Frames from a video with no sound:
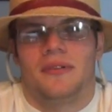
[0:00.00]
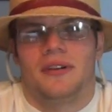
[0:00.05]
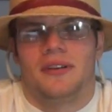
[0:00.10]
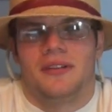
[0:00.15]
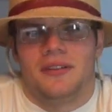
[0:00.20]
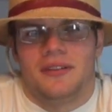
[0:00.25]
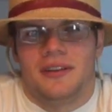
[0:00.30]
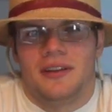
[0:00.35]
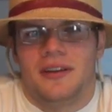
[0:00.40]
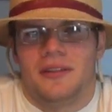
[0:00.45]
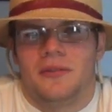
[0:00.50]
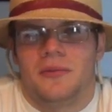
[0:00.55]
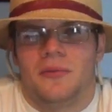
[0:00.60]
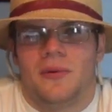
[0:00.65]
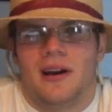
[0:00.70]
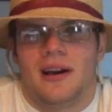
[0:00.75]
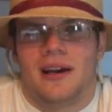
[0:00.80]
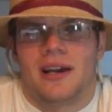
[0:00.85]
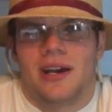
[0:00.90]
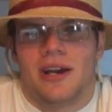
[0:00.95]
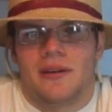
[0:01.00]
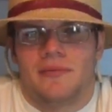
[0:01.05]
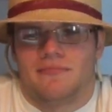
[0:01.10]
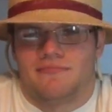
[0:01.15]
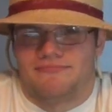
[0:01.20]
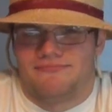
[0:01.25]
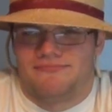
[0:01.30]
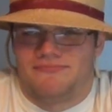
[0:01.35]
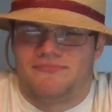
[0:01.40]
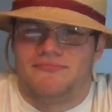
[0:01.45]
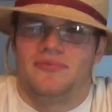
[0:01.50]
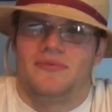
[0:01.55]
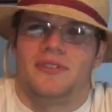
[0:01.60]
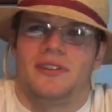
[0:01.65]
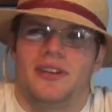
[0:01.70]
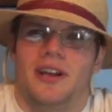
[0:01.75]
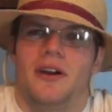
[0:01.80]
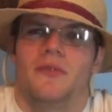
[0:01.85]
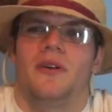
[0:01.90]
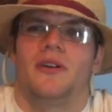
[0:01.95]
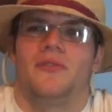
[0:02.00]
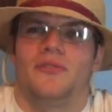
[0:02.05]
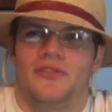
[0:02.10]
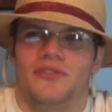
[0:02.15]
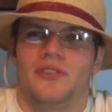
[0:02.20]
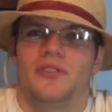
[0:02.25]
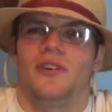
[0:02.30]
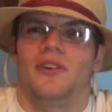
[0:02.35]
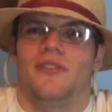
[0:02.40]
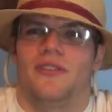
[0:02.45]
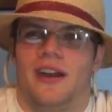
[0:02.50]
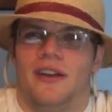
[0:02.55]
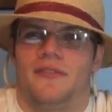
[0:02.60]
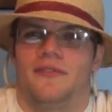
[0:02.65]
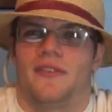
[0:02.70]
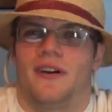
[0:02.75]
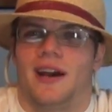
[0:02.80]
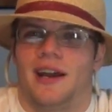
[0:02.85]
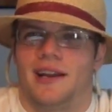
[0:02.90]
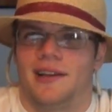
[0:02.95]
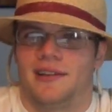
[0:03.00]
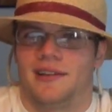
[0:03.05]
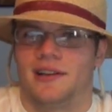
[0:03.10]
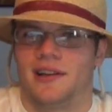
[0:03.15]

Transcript: But either way, you know, it was still a great fight.